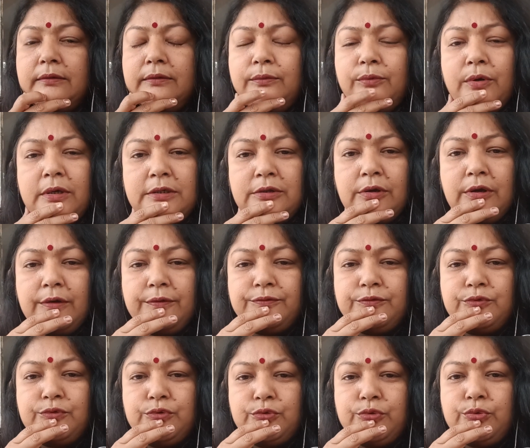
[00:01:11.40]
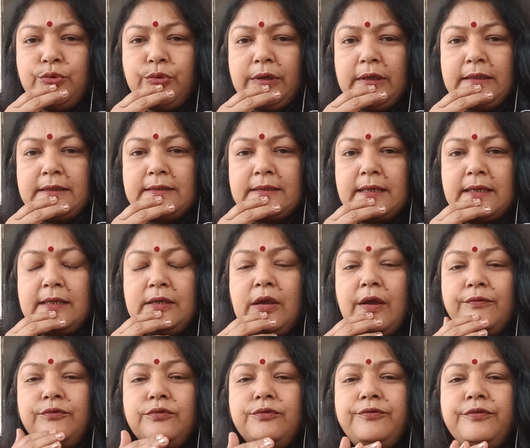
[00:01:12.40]
what you have to do is you
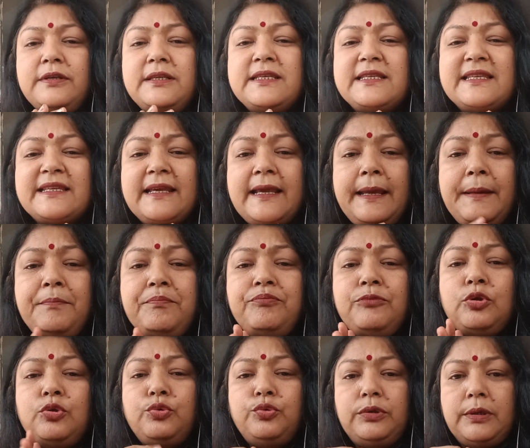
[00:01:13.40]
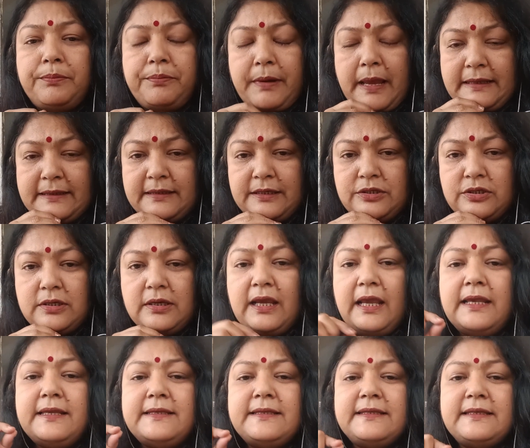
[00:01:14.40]
have to first skim through the passage.
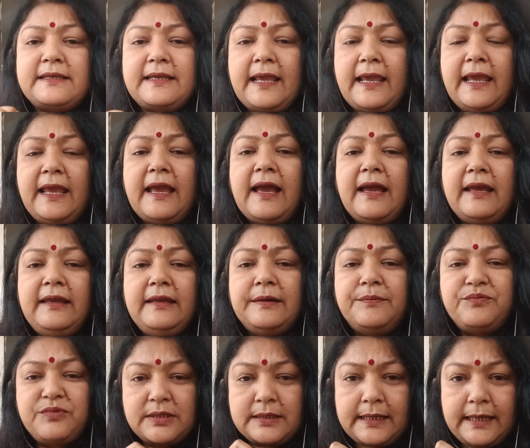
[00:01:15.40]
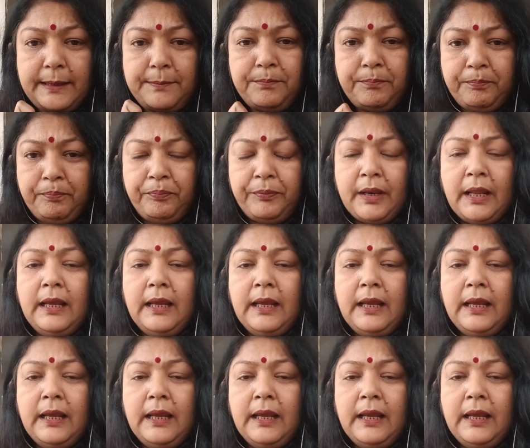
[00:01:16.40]
SKIM, skim.